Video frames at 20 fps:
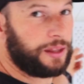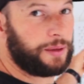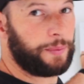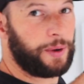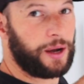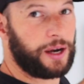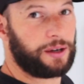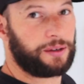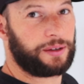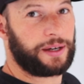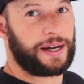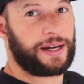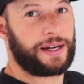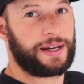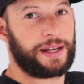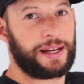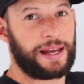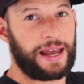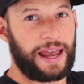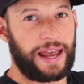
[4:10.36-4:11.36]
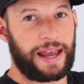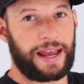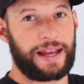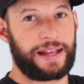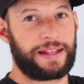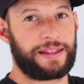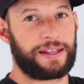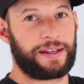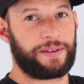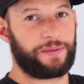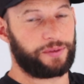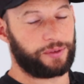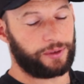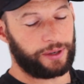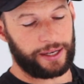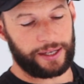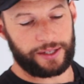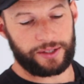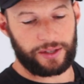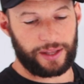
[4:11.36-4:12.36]
Mito Red and the
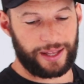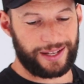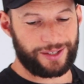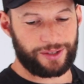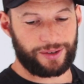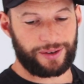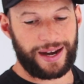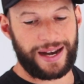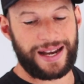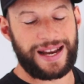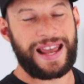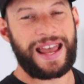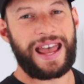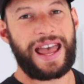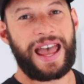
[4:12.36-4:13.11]
Infraredi, so that's great.